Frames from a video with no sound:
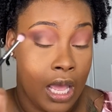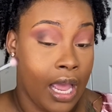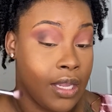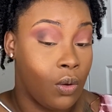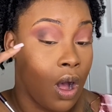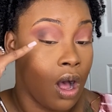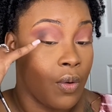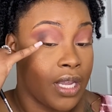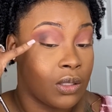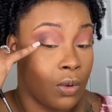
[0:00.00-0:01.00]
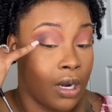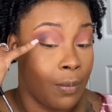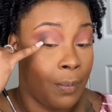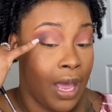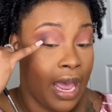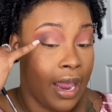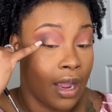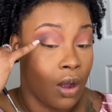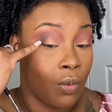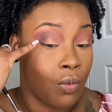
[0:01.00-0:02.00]
And you always want to
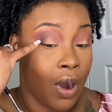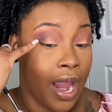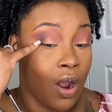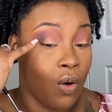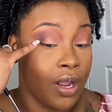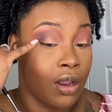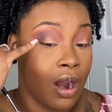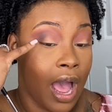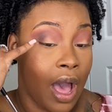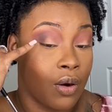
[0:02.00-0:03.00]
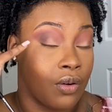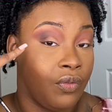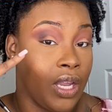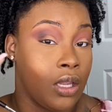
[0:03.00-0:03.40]
pack right on your outer V.